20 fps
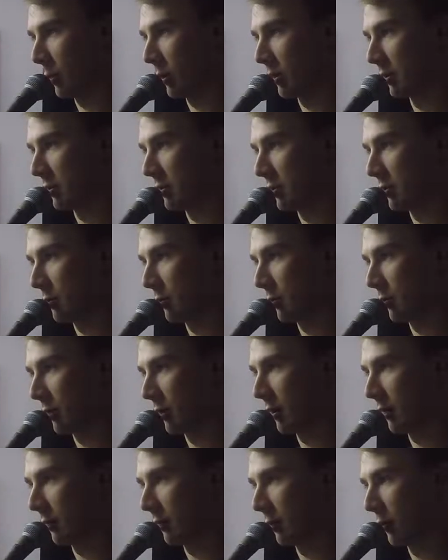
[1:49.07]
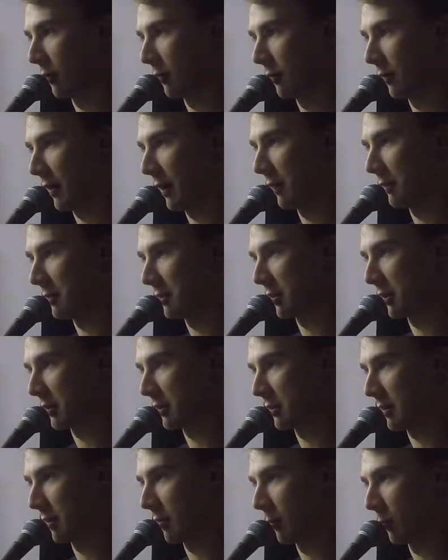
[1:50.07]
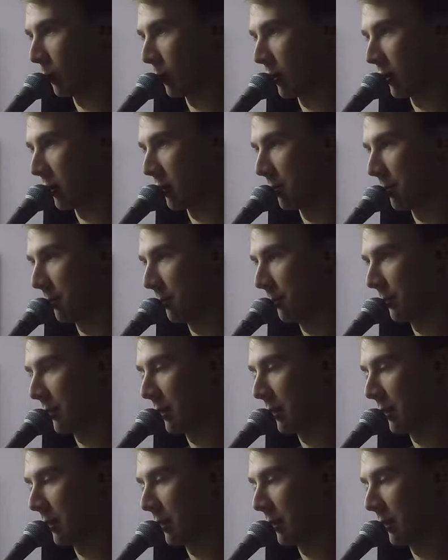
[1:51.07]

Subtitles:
1, 2, 3, 4, 5, 6, 7, 1.